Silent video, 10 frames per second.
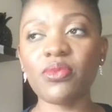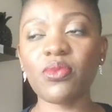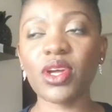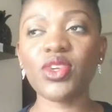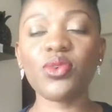
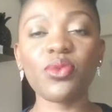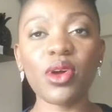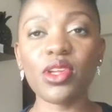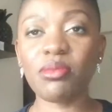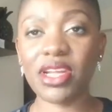when you
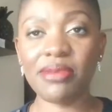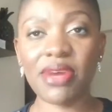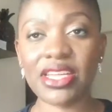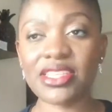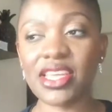grow your money
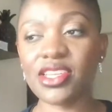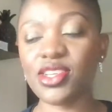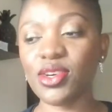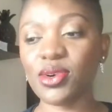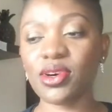mindset,
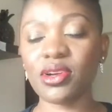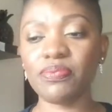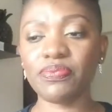you